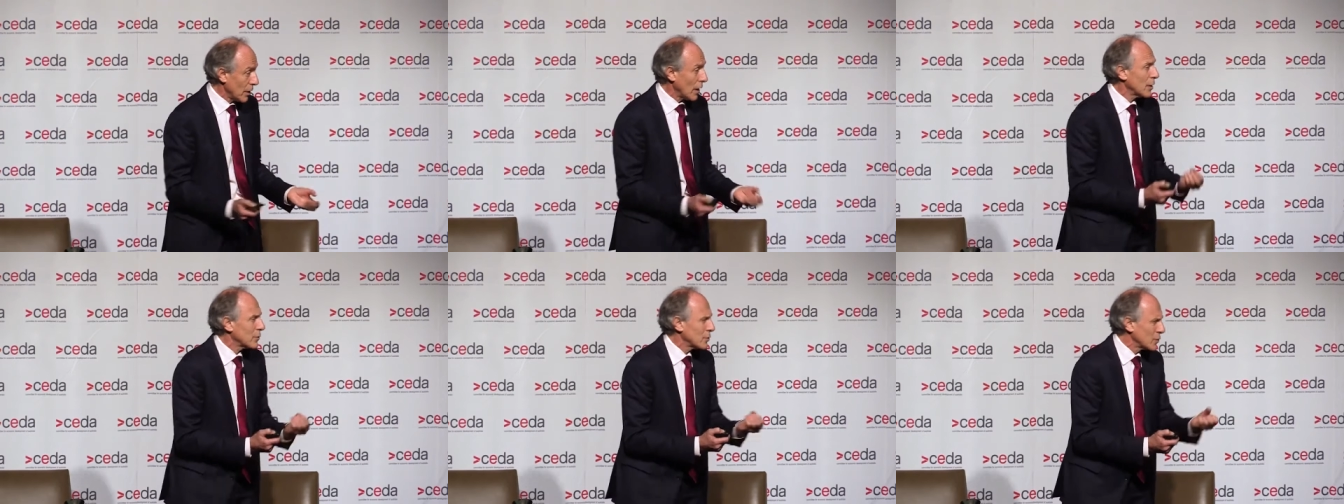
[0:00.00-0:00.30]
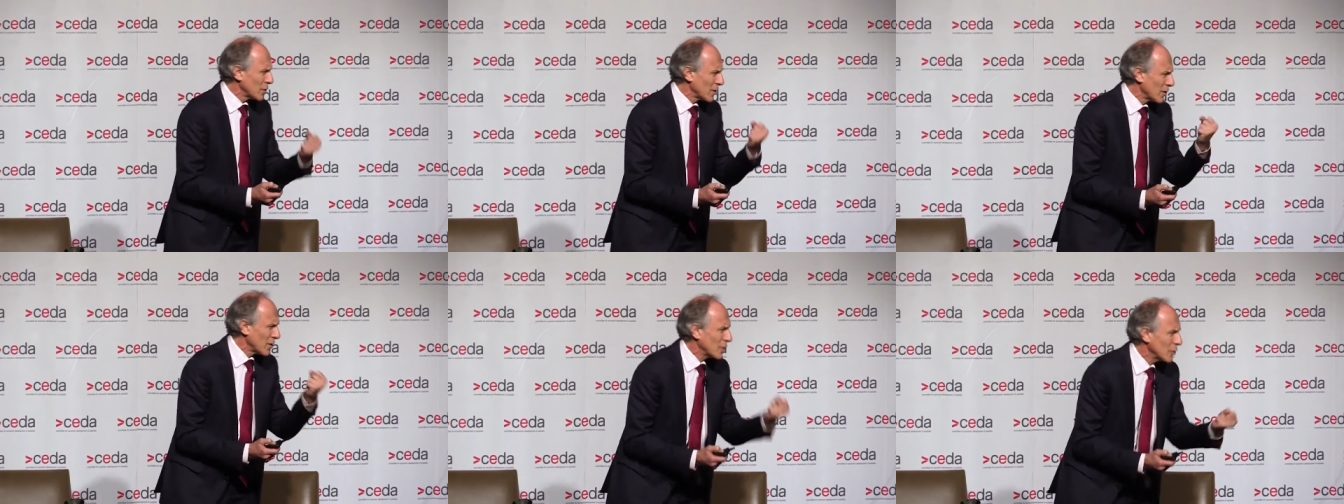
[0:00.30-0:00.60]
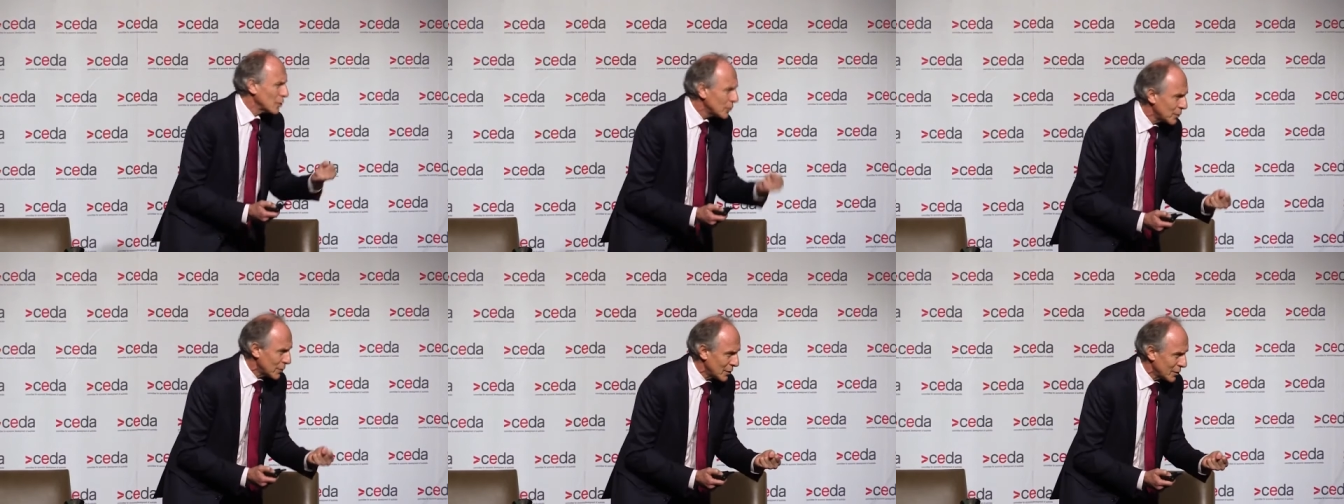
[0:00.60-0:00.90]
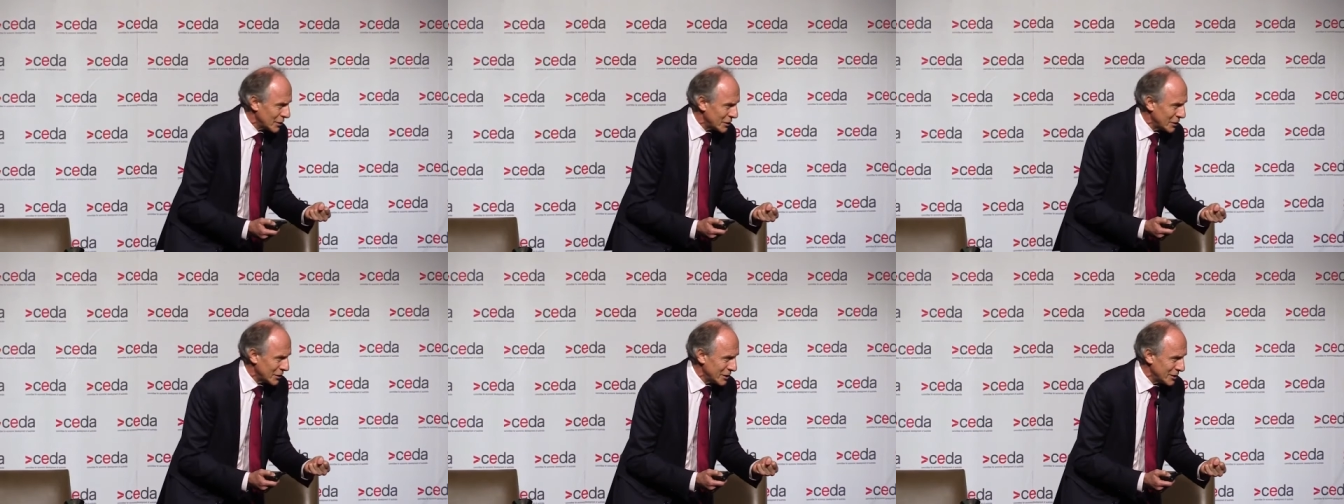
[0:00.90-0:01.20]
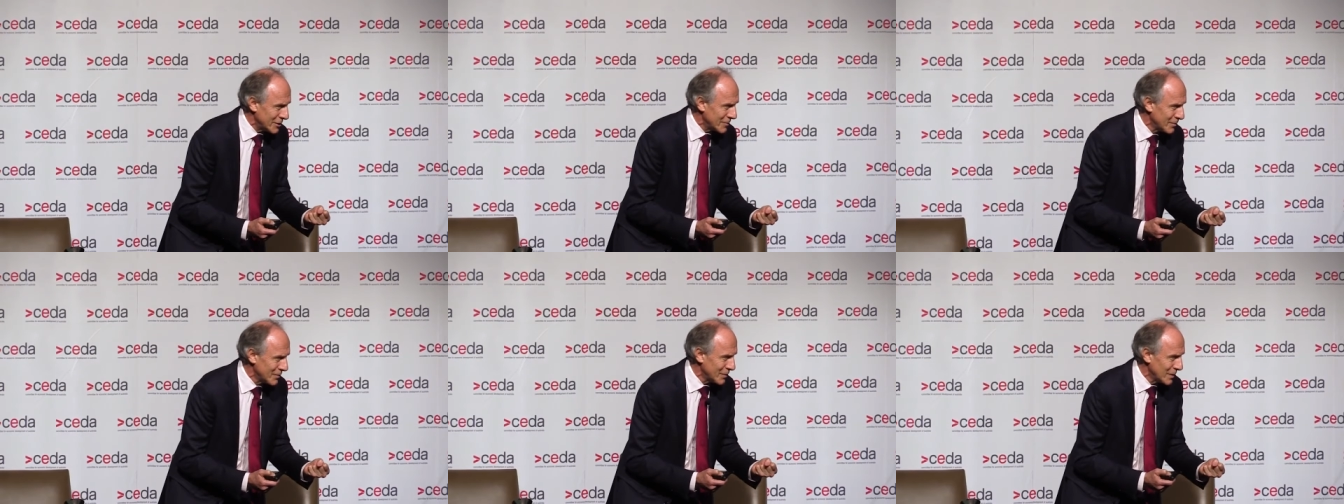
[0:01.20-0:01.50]
The hydrogen itself is
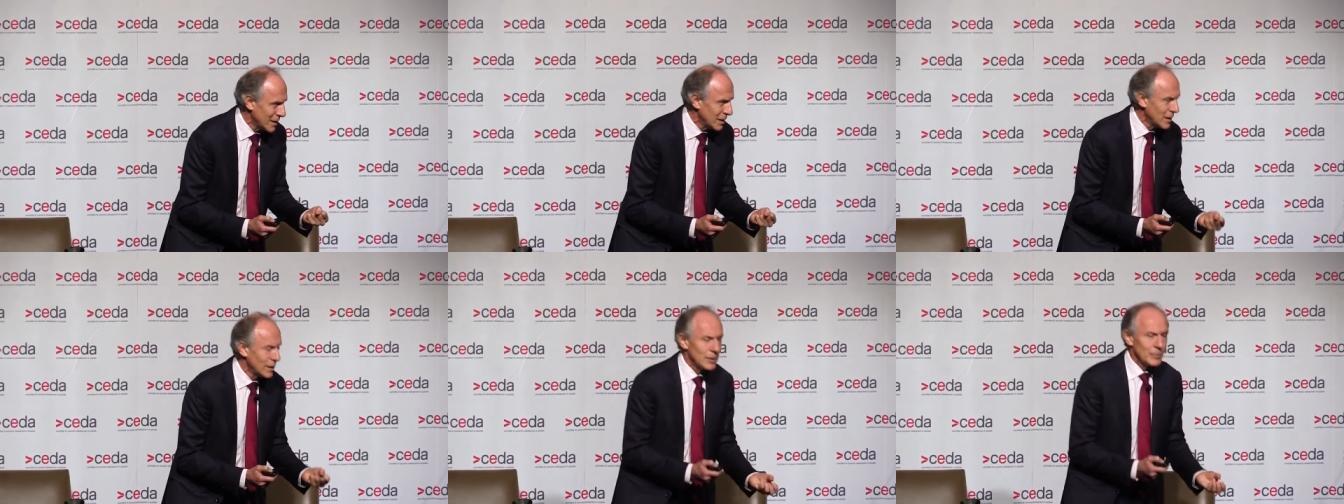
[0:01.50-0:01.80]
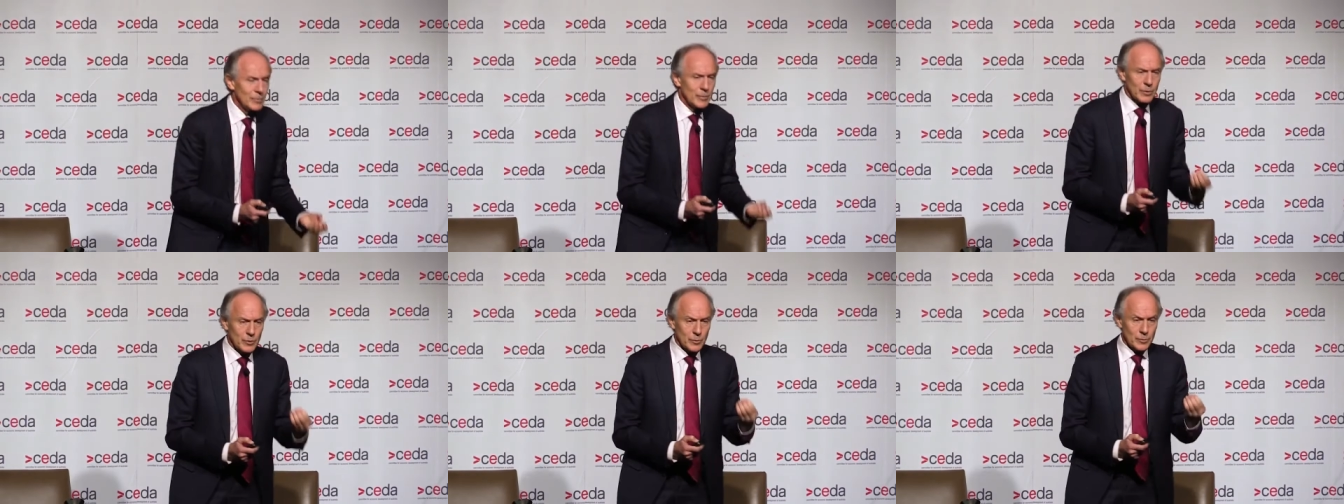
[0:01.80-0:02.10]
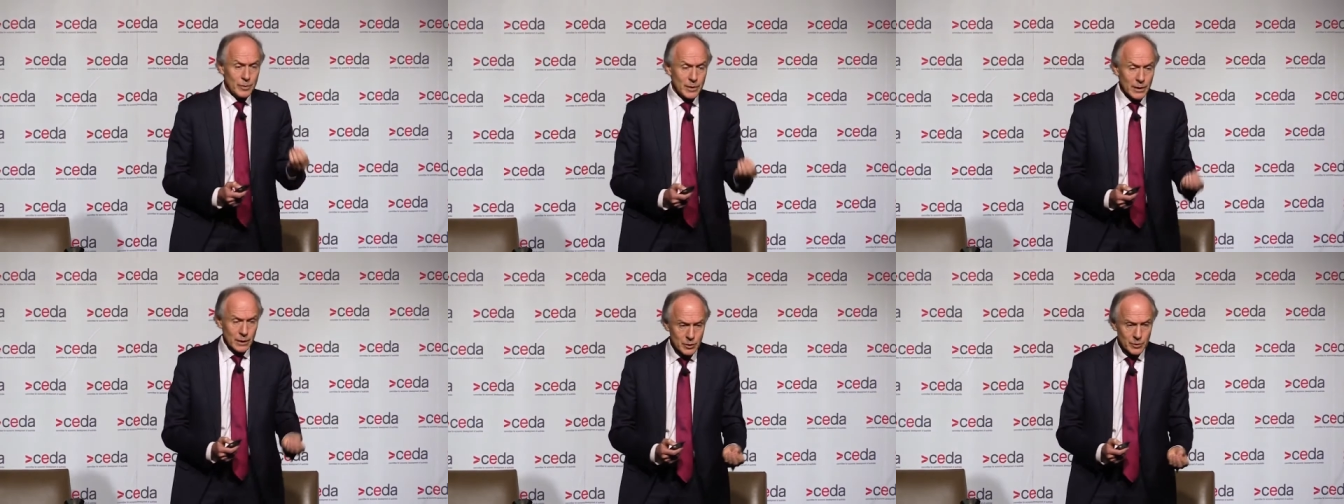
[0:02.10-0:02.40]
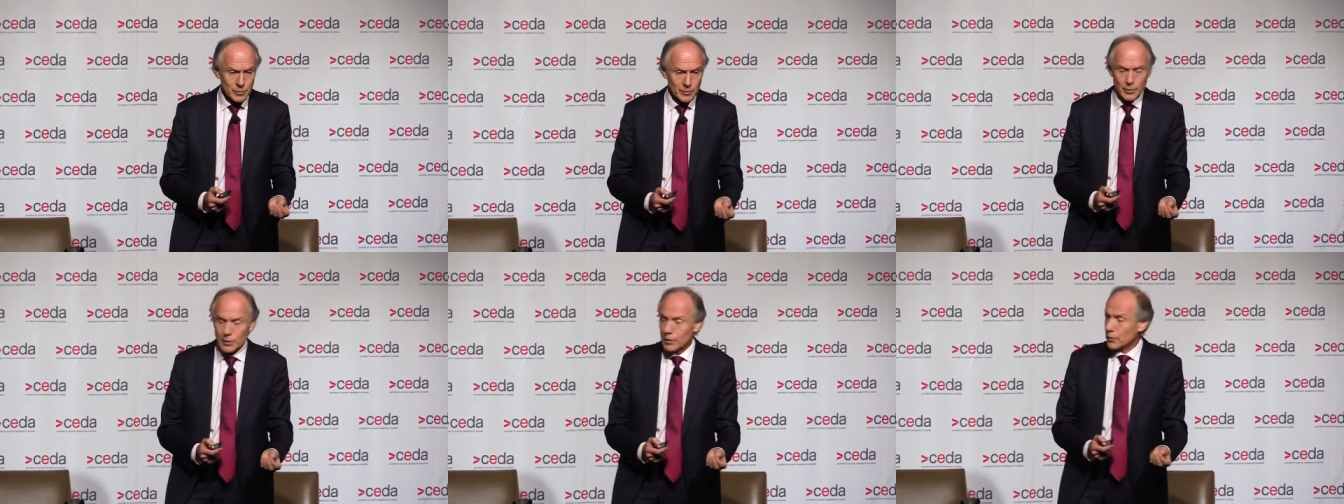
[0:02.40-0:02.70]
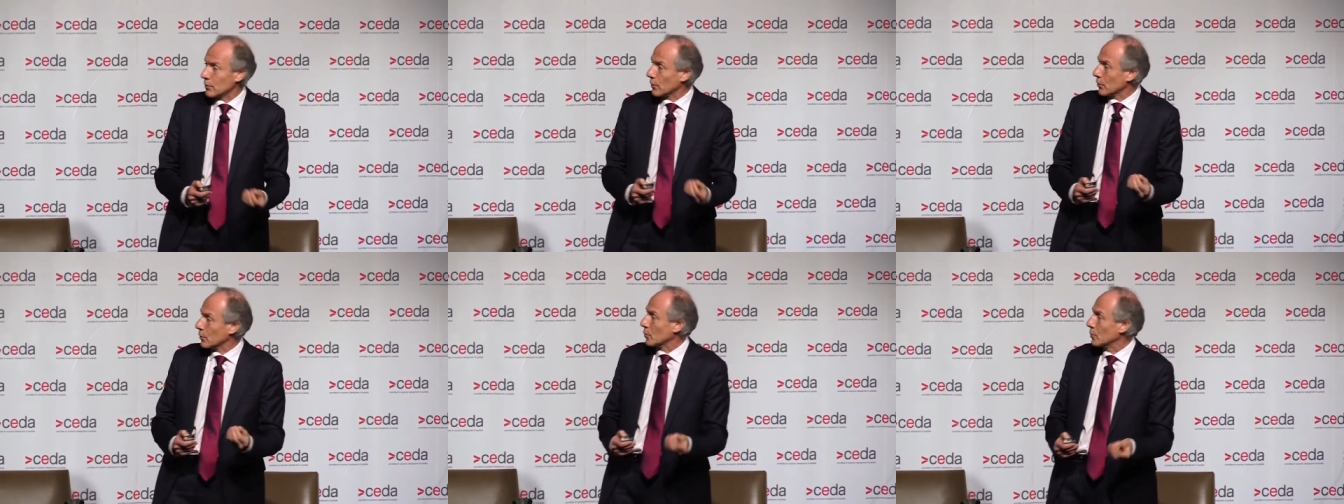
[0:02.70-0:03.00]
clean, but the production
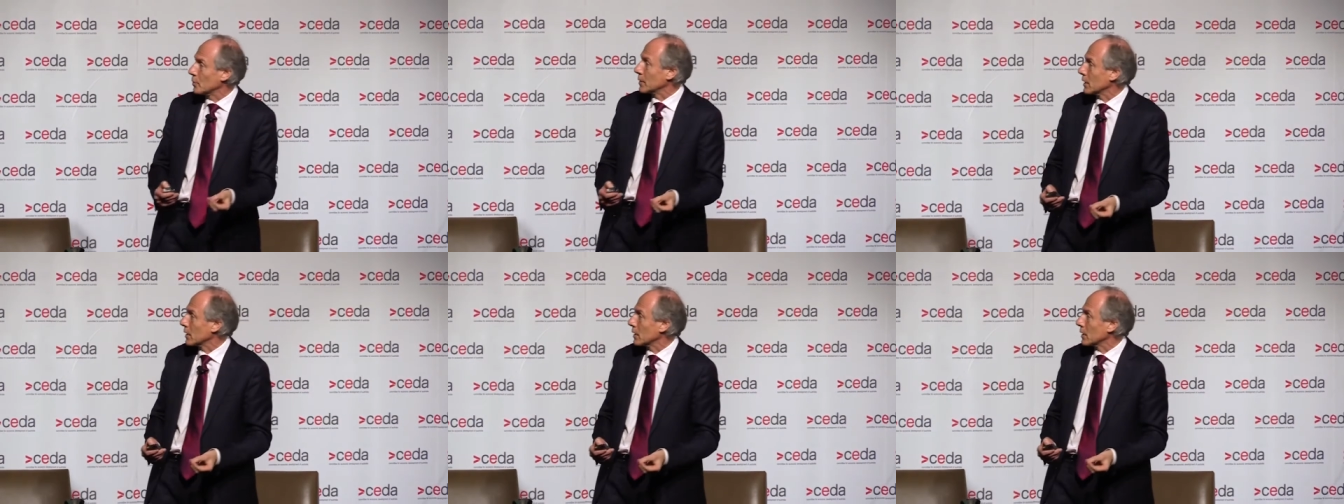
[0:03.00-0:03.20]
process would